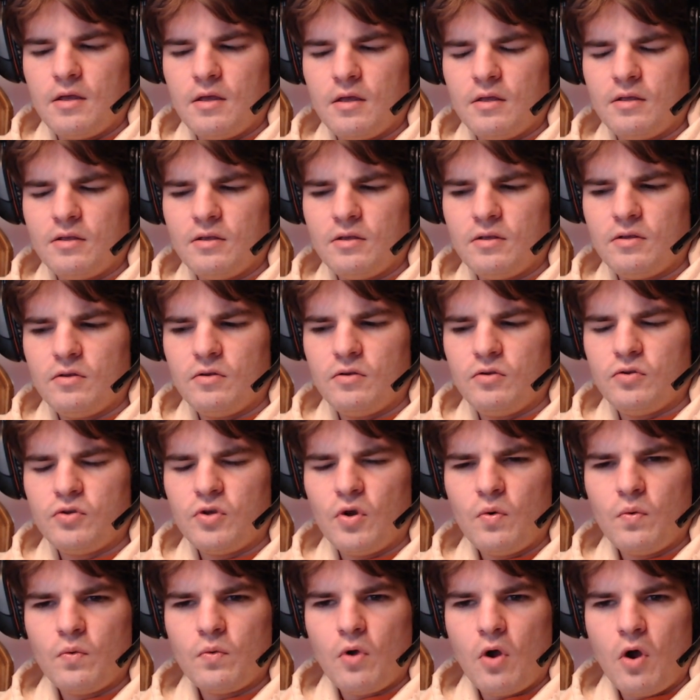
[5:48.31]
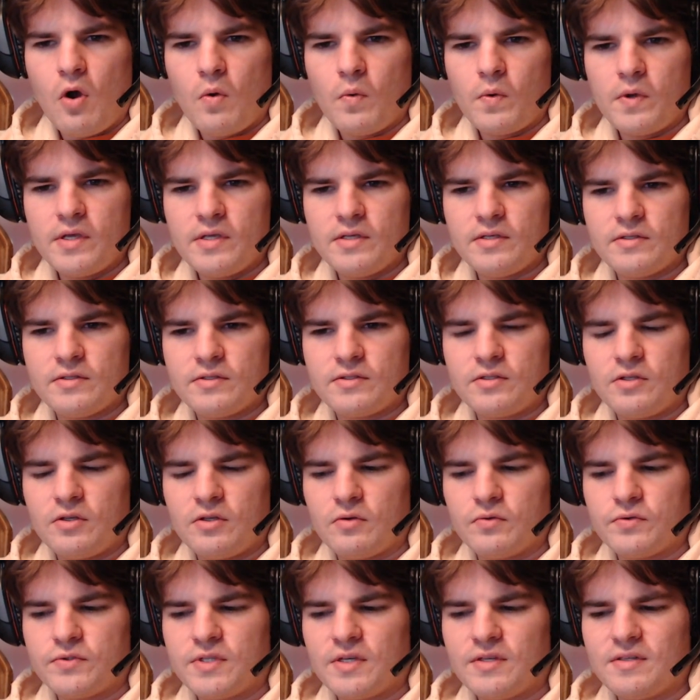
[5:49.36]
you don't always,
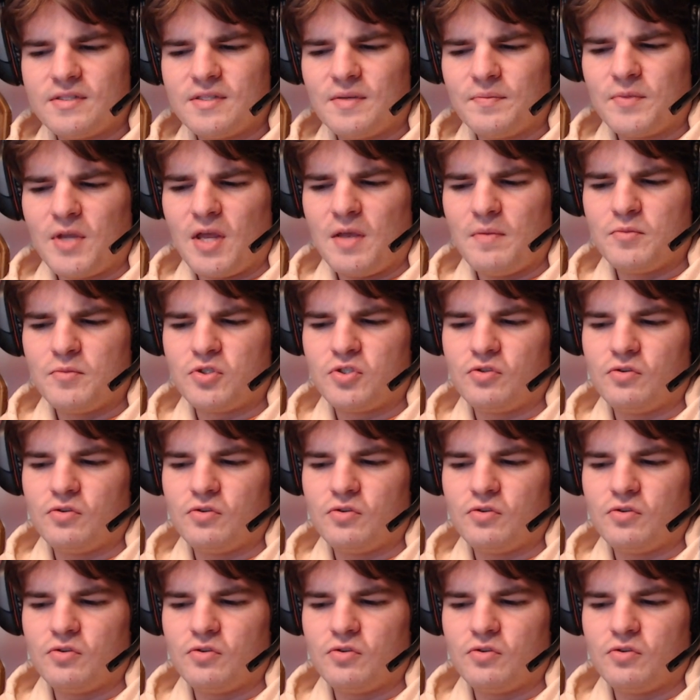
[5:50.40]
sometimes,